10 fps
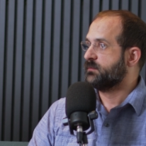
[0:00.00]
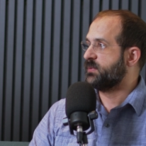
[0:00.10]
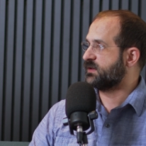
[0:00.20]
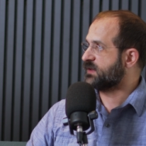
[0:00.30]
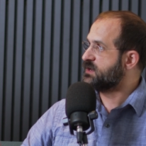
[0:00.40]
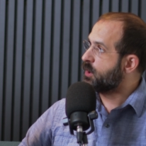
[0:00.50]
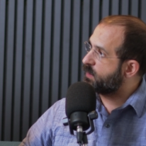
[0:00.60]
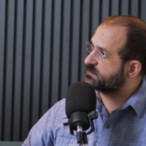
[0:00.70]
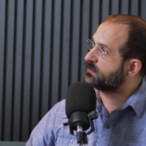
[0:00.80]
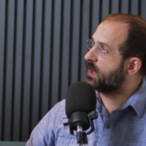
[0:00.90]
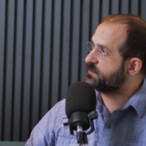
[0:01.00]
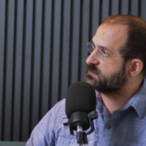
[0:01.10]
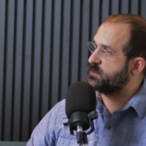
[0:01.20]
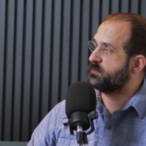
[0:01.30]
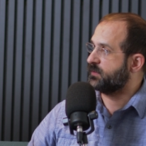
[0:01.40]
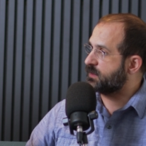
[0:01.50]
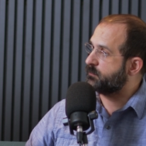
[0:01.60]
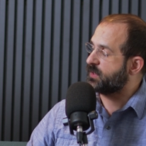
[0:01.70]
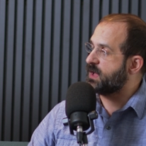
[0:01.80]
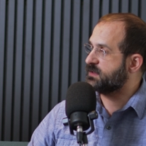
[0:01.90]
because I know I still got these people in
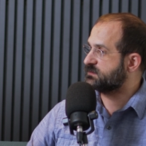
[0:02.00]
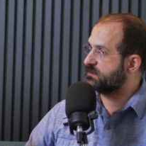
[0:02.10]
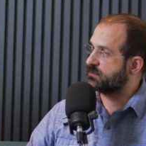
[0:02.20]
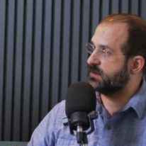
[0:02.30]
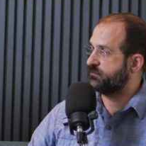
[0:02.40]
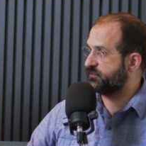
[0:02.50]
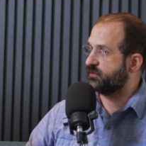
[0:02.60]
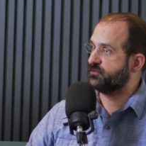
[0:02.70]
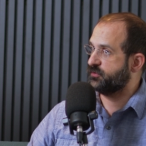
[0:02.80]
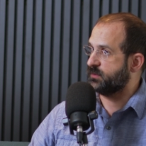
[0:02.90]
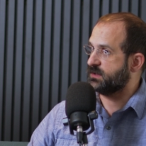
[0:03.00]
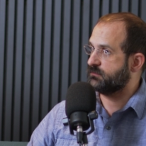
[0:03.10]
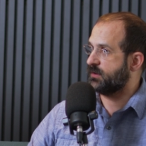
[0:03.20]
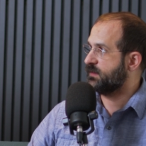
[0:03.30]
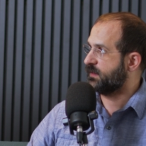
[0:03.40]
compliance and they're going to still do it, right?